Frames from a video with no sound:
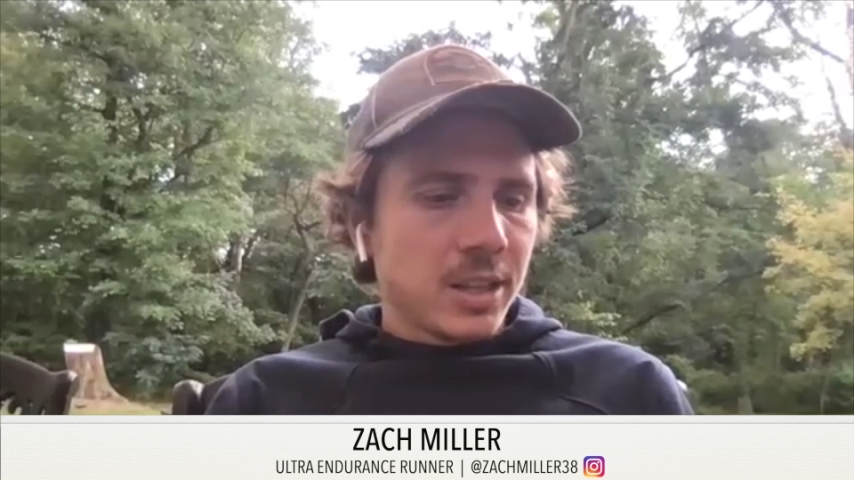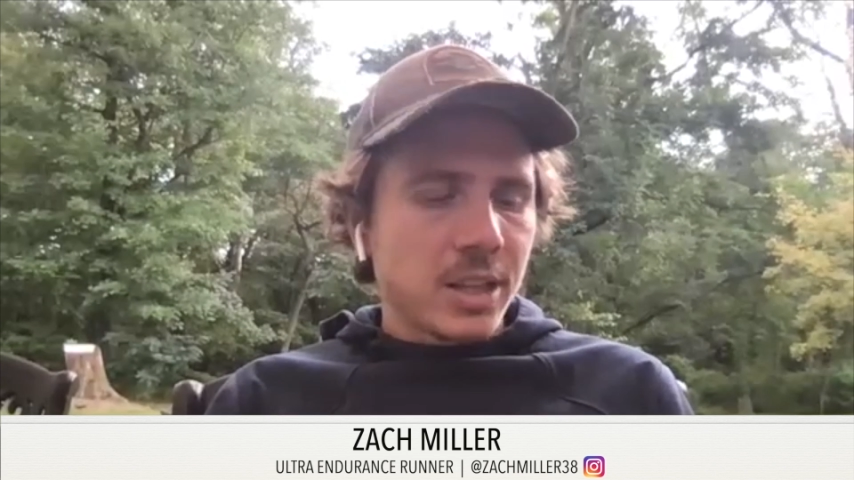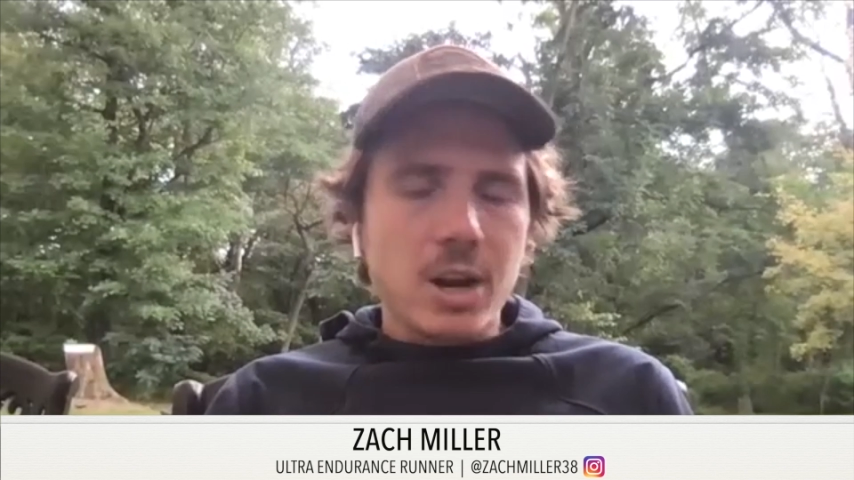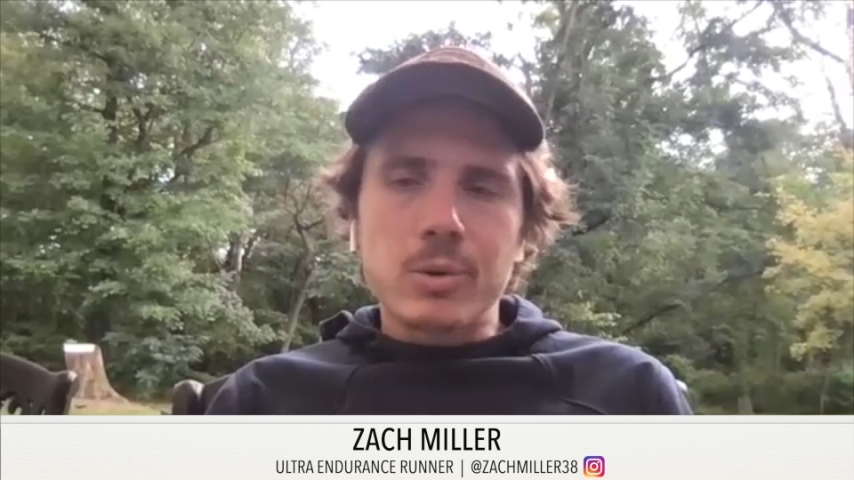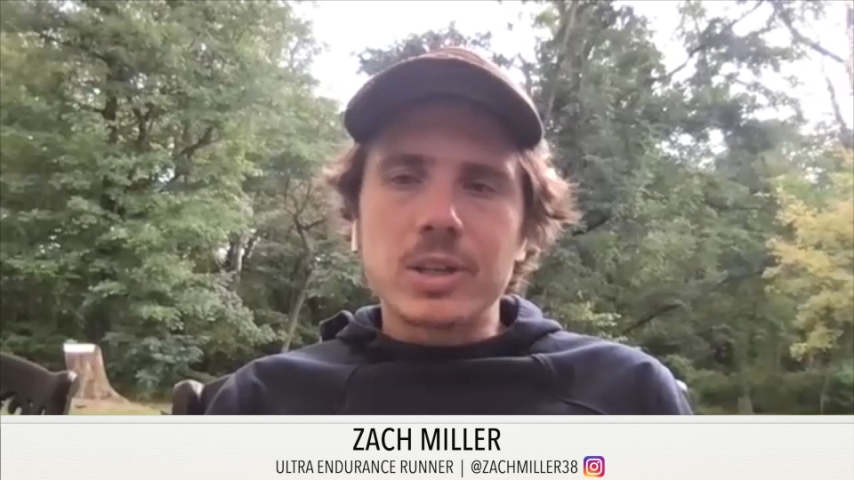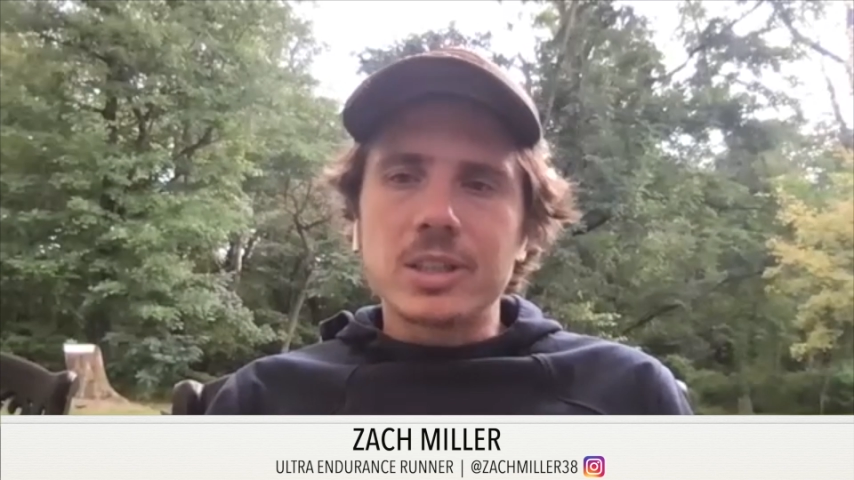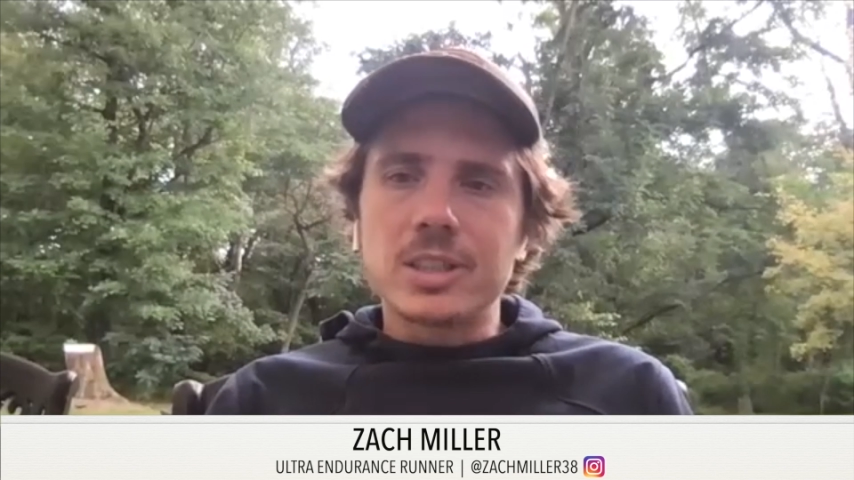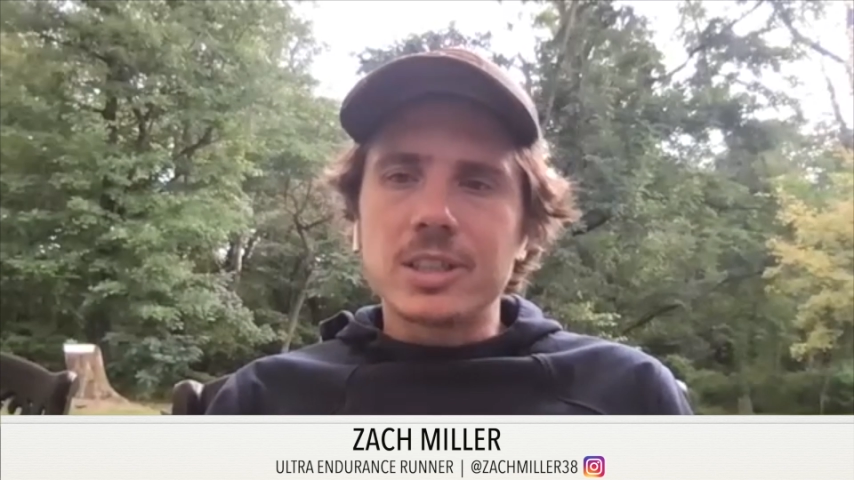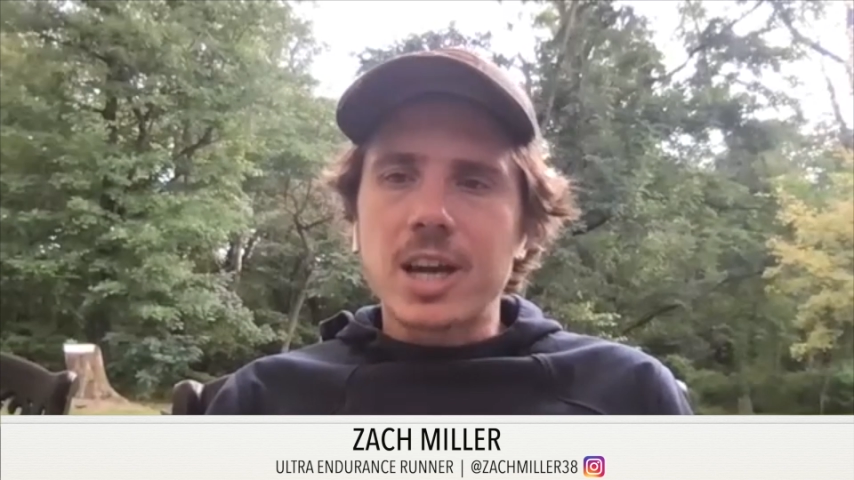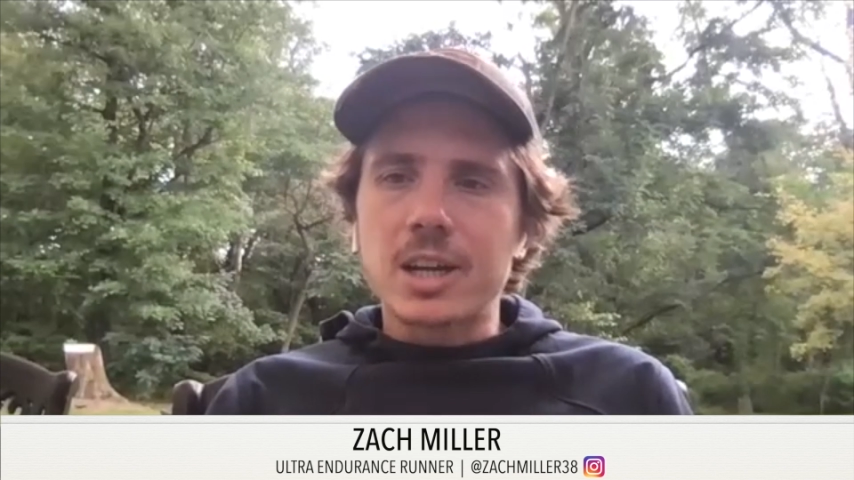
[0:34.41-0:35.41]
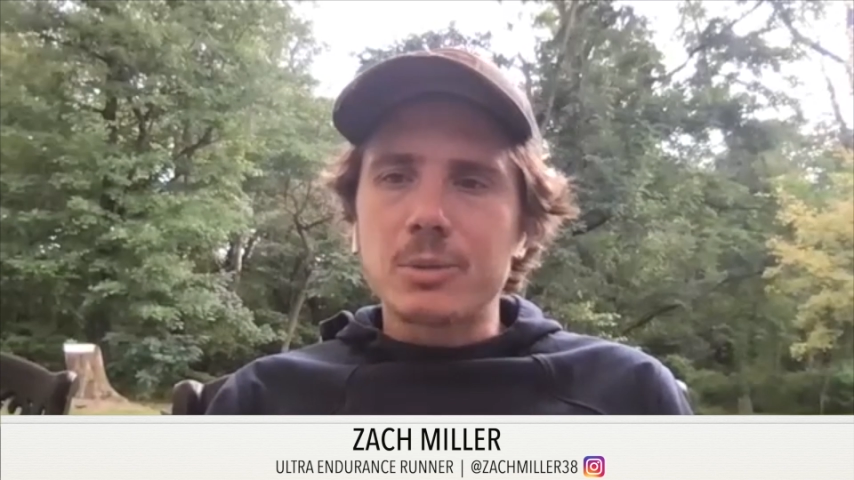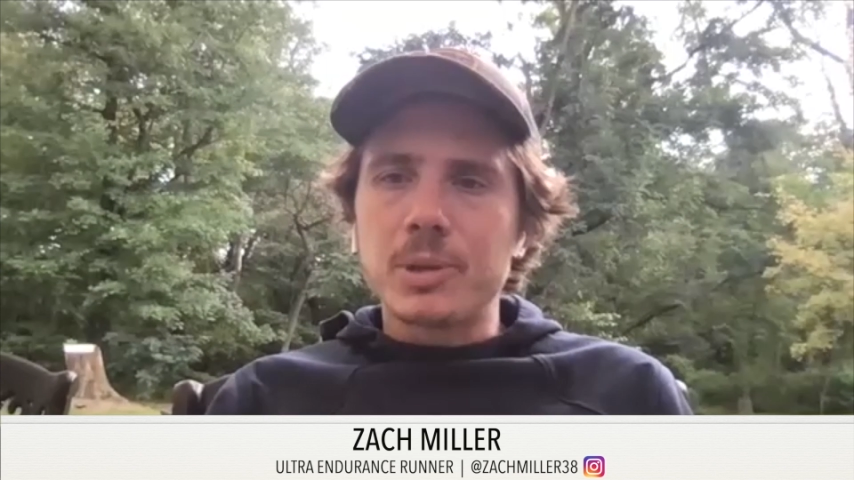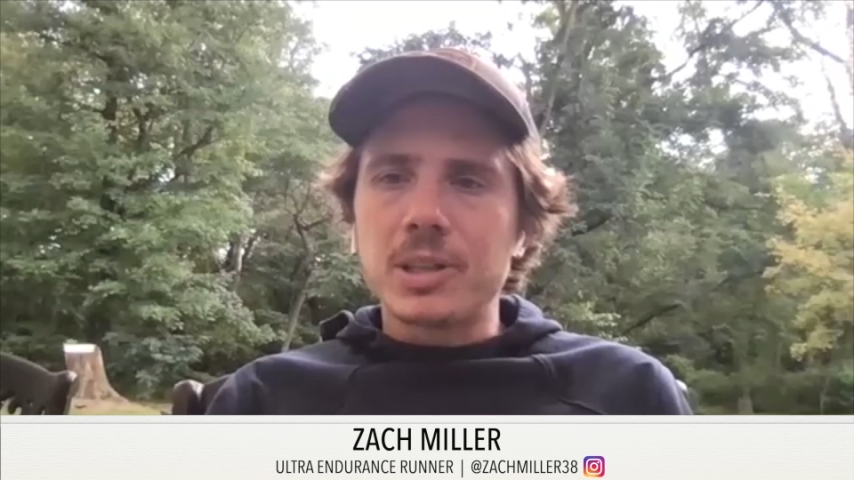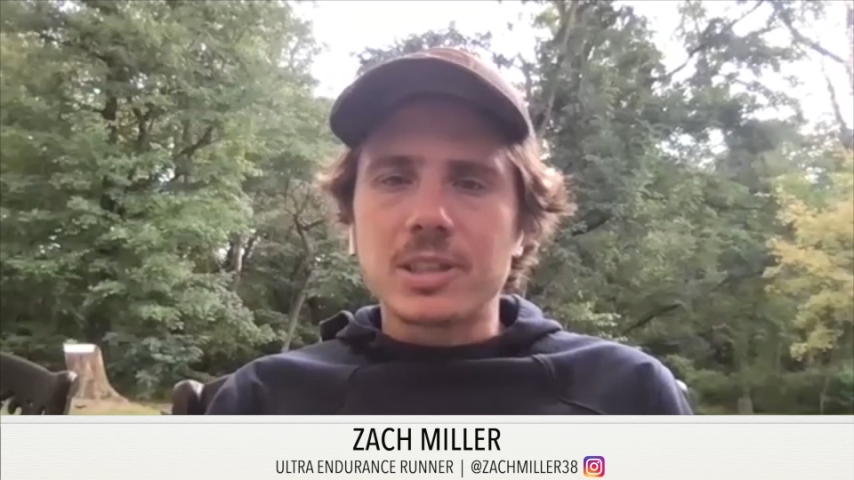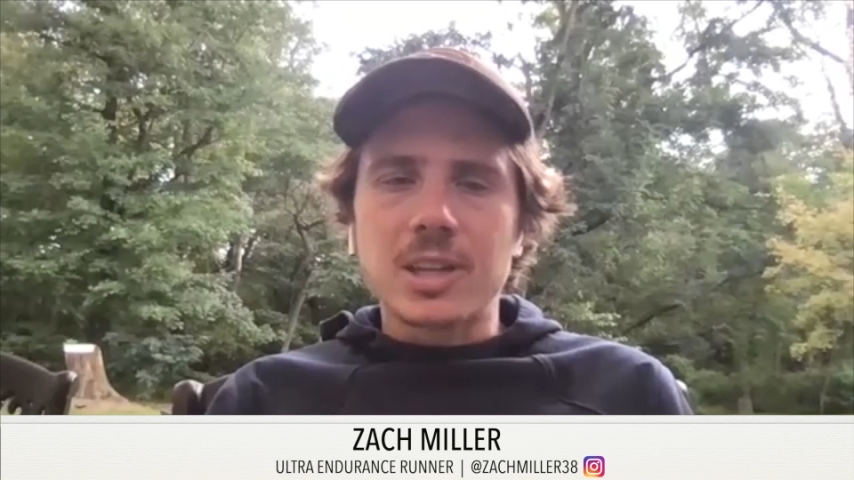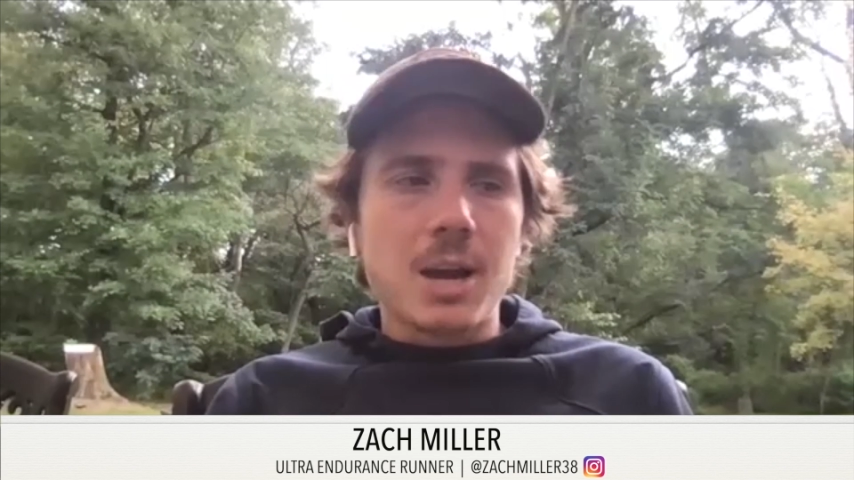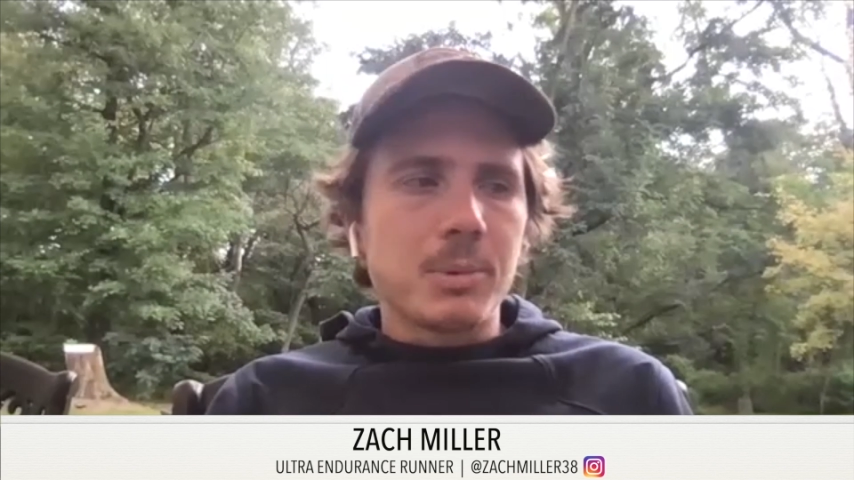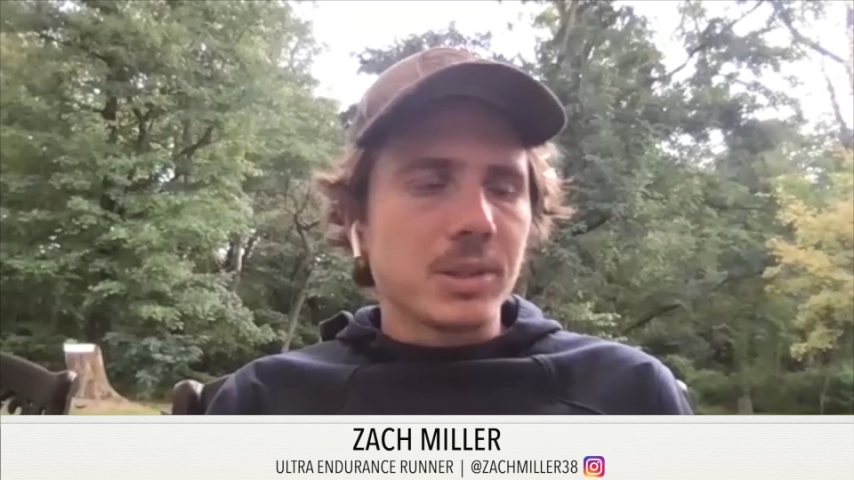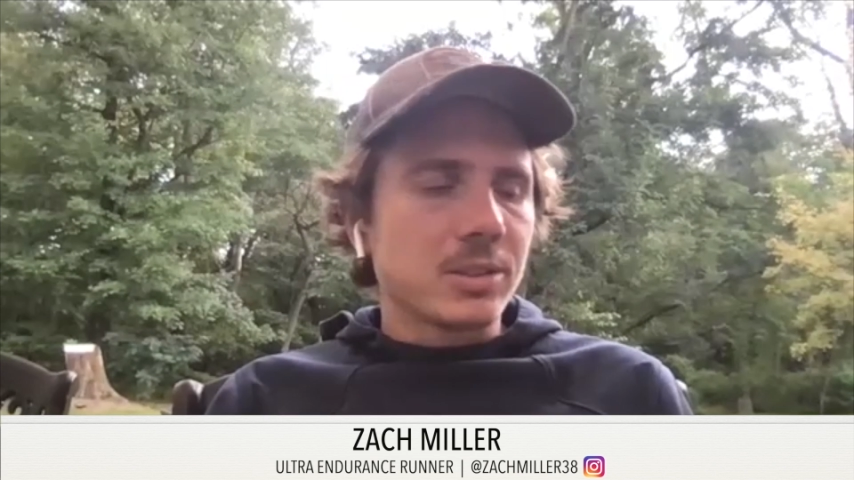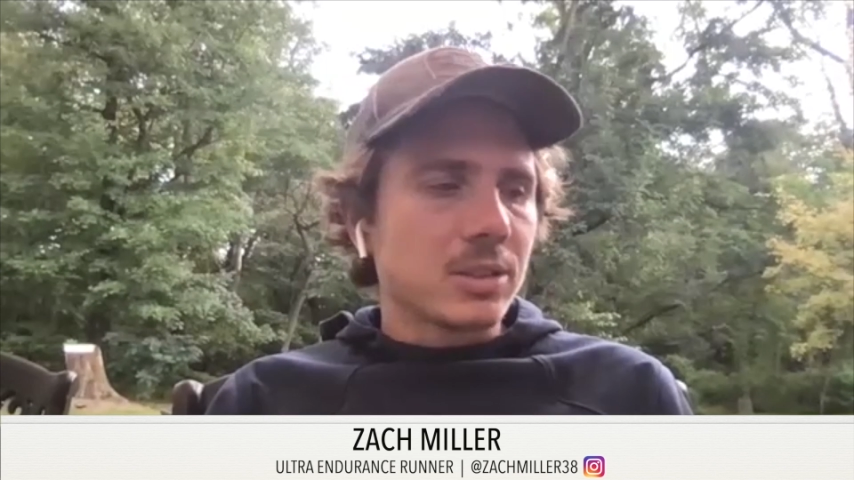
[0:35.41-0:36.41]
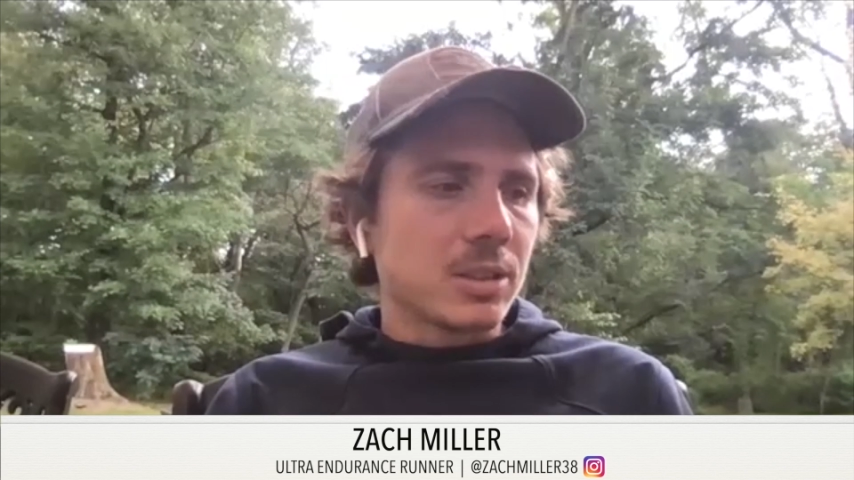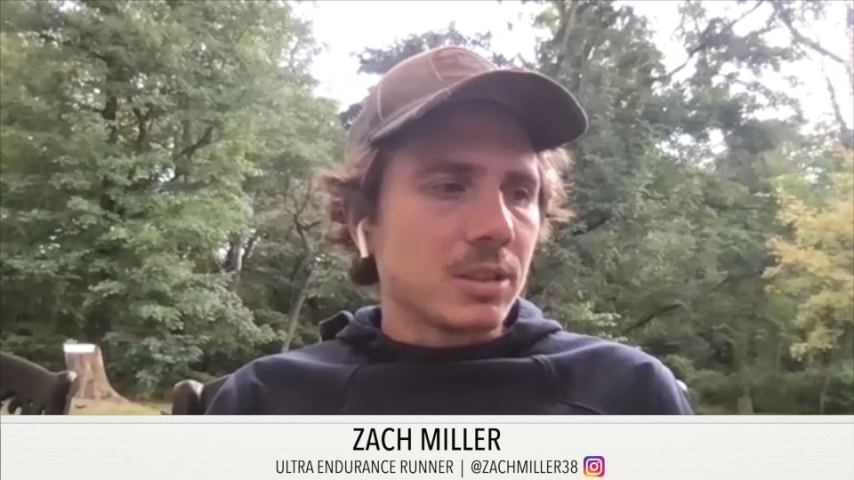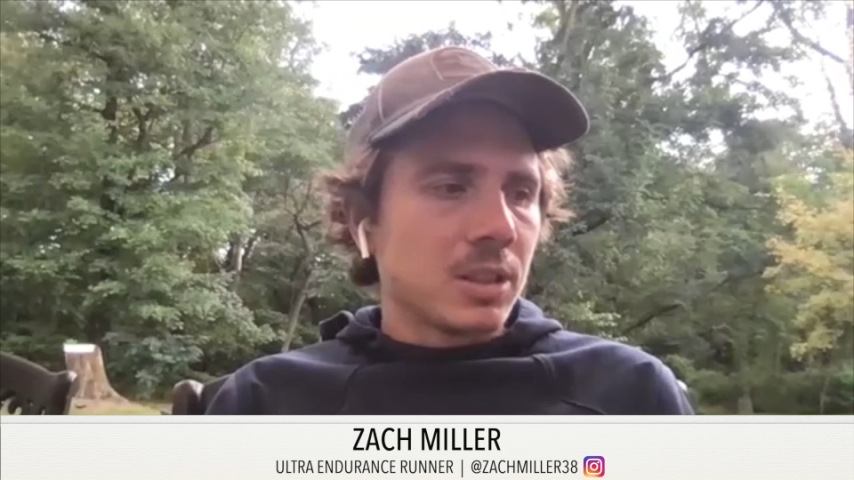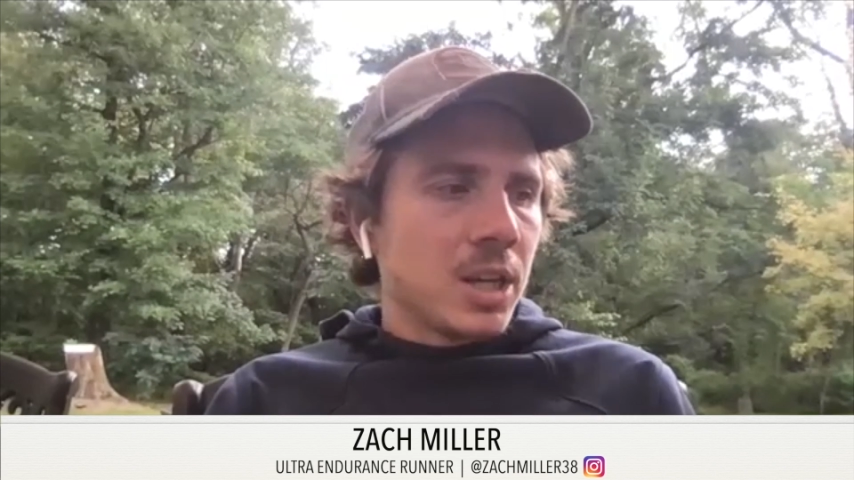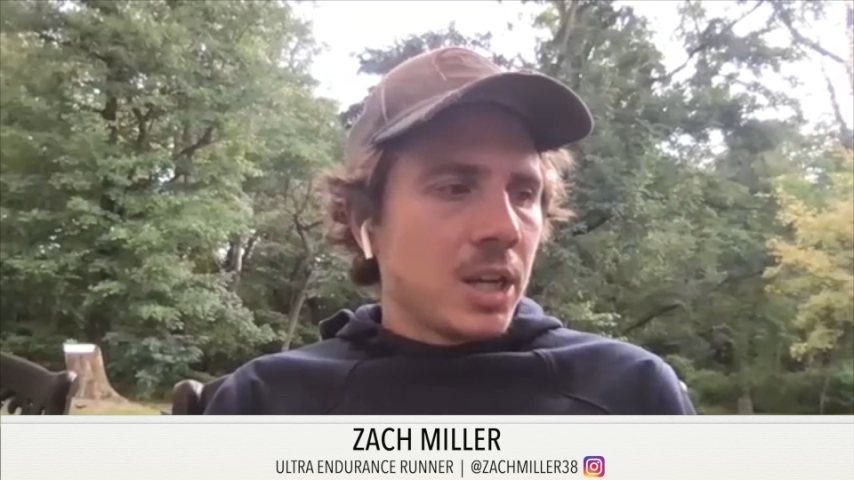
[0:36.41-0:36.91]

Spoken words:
that I wanted to document the time on. So